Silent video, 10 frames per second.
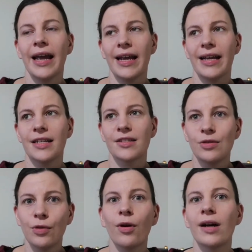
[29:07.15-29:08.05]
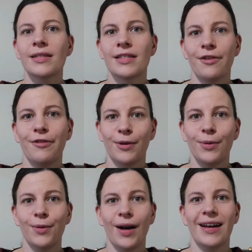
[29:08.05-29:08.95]
It is not as
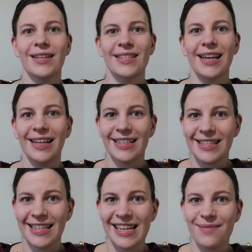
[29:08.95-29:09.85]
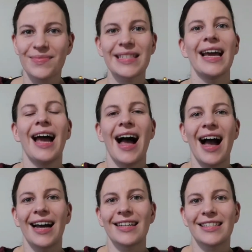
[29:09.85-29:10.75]
difficult as it seems,
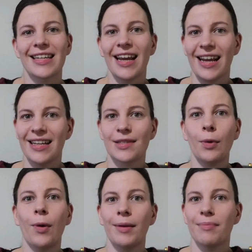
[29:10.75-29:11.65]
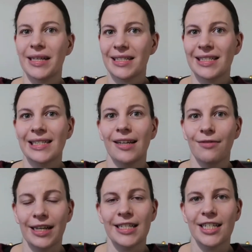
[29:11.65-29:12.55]
and it is quite meditative
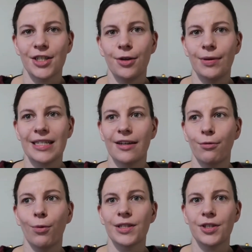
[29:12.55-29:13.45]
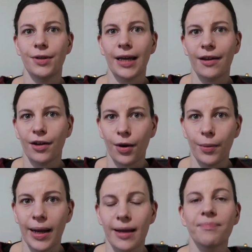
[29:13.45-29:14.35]
and intuitive once you get
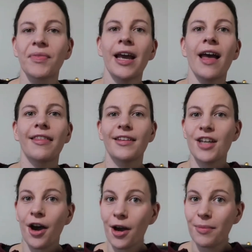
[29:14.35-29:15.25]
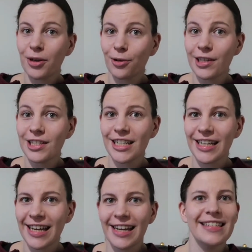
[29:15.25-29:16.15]
going. The
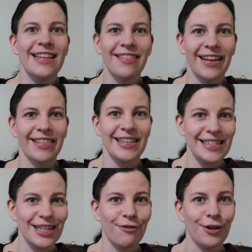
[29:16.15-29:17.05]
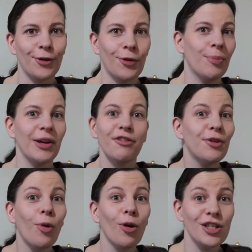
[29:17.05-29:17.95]
terminology is the thing that's difficult, but if
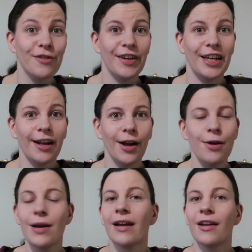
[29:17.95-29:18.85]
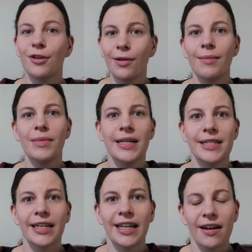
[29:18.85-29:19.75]
you watch a video, you'll
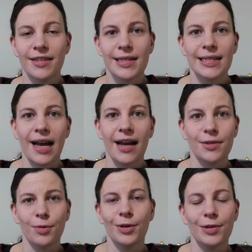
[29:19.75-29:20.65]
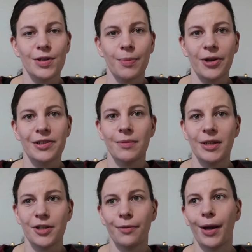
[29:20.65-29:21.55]
immediately understand what you're supposed to
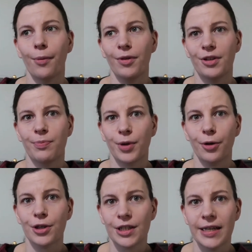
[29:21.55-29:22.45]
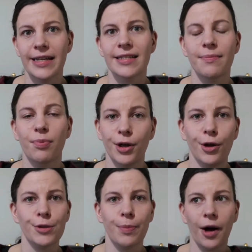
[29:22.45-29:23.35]
be doing with brioche knits,
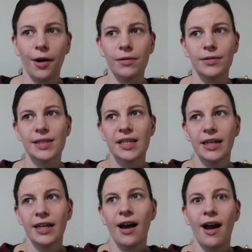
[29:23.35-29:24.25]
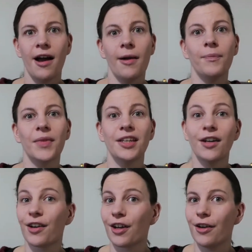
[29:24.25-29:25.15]
brioche pearls,
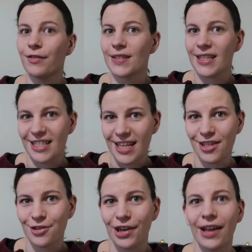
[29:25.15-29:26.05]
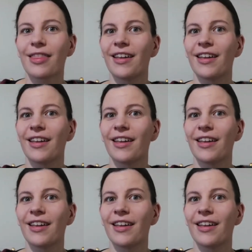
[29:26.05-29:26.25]
yarn overs, etc.